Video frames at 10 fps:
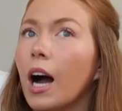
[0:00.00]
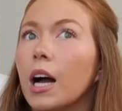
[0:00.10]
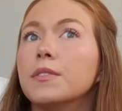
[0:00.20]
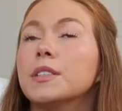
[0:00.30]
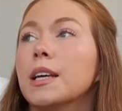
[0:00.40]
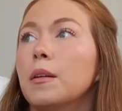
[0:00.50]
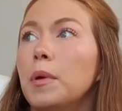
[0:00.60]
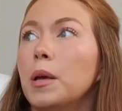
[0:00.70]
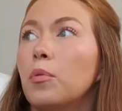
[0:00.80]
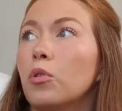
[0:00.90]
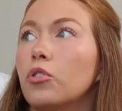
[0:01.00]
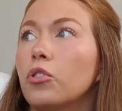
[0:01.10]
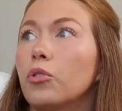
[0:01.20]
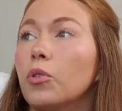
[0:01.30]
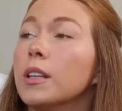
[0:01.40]
I've seen people
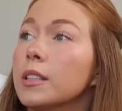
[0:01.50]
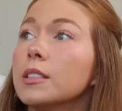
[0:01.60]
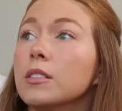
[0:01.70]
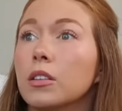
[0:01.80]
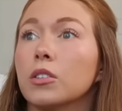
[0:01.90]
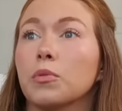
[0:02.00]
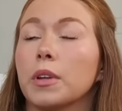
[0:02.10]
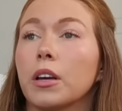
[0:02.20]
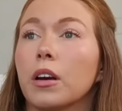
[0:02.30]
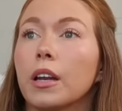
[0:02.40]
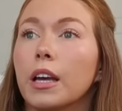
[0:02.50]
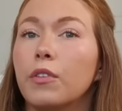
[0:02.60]
do, and this looks really good.